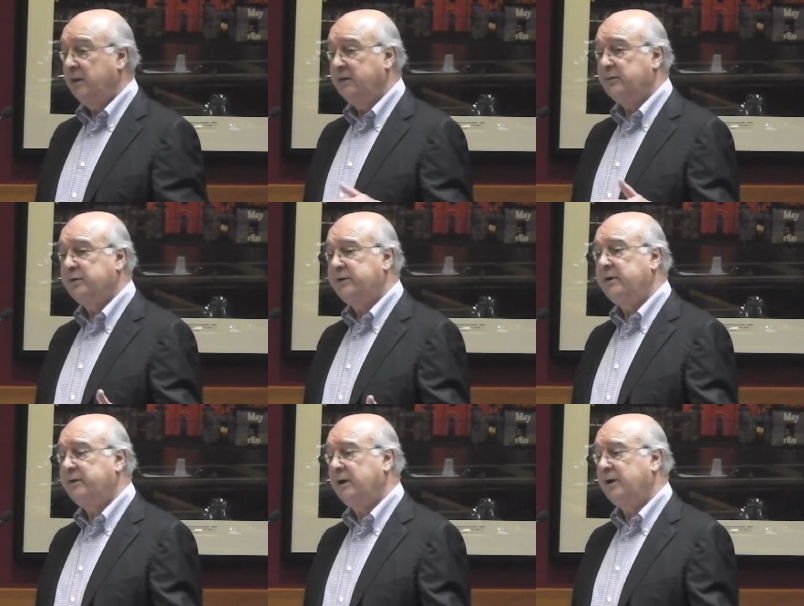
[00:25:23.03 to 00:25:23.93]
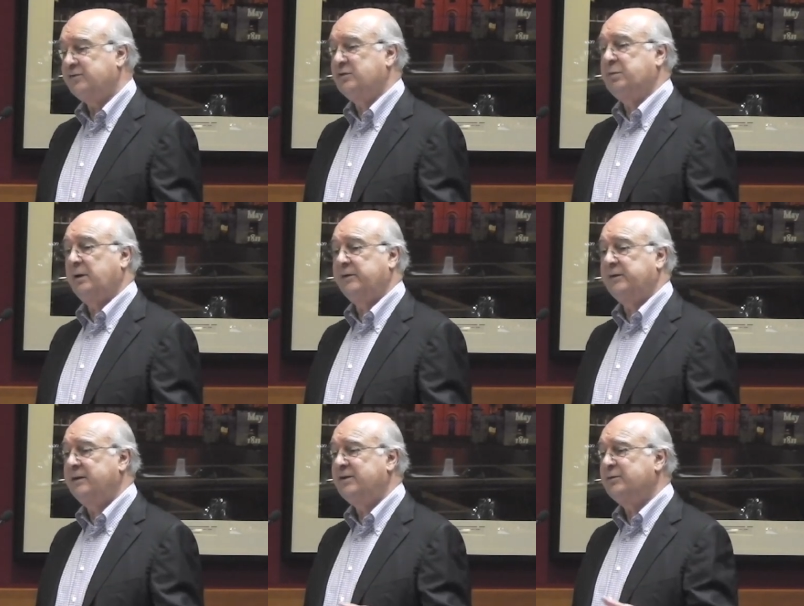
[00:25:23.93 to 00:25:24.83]
this was a disastrous
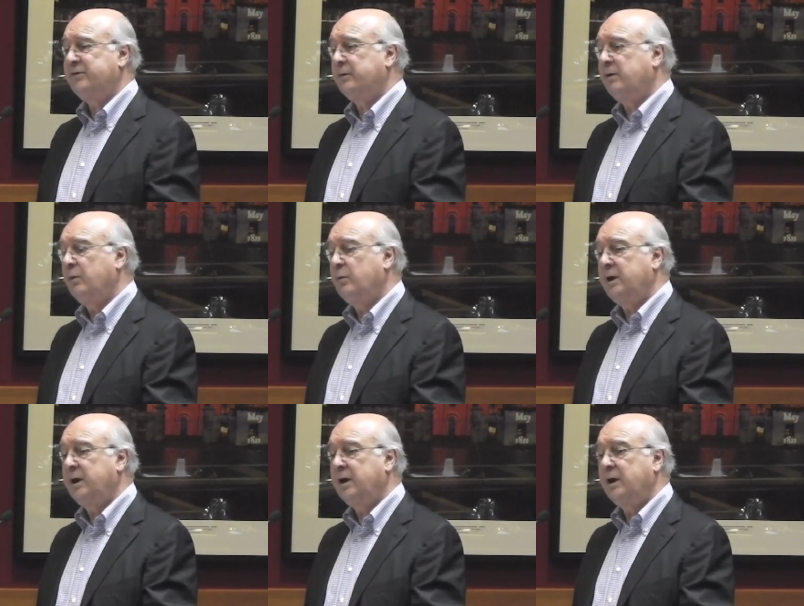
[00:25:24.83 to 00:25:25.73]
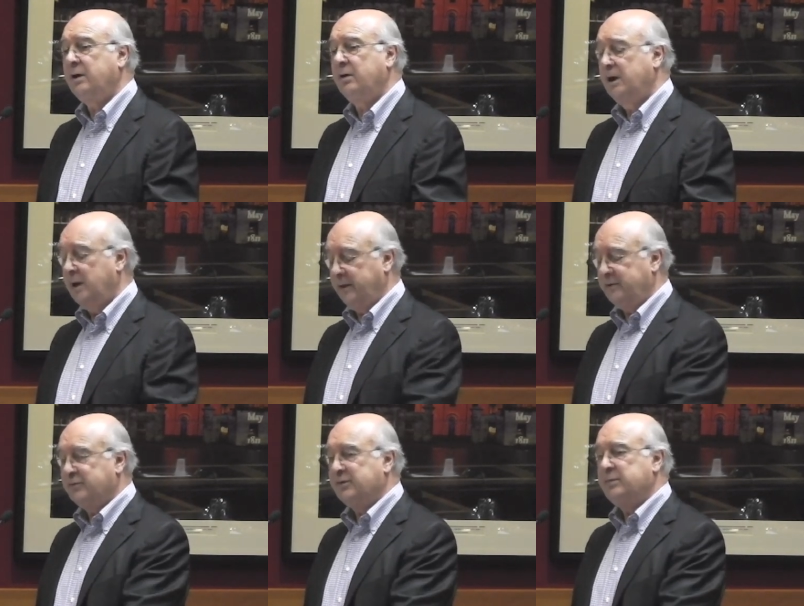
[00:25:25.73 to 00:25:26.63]
policy, this was the wrong way to go,
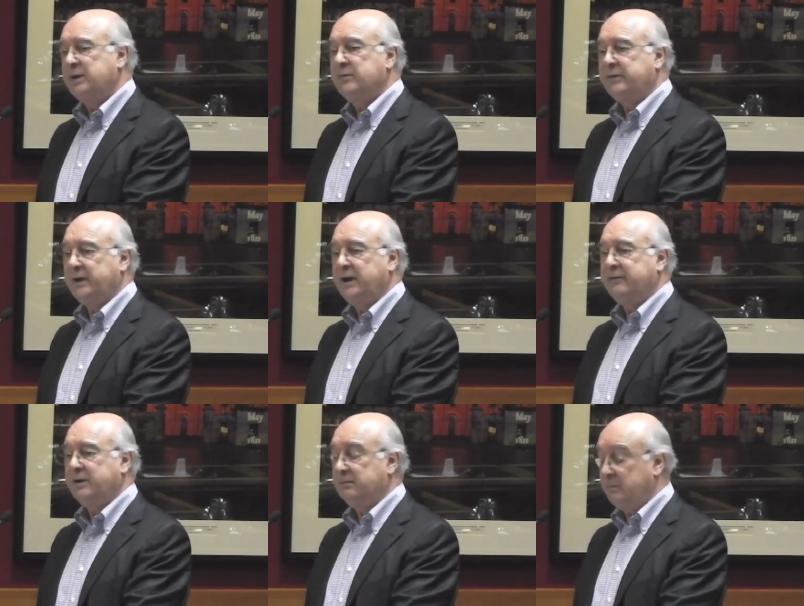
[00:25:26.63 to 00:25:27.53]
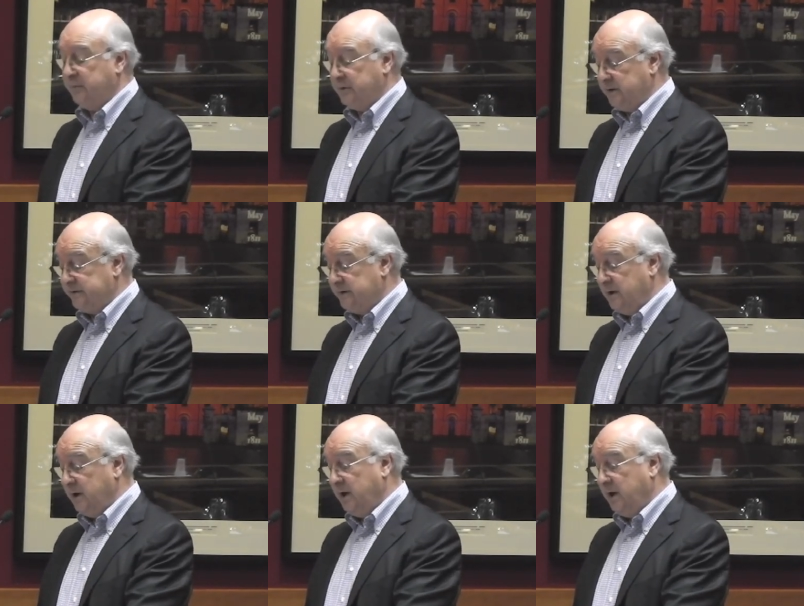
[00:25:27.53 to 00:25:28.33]
this was a big mistake for human beings.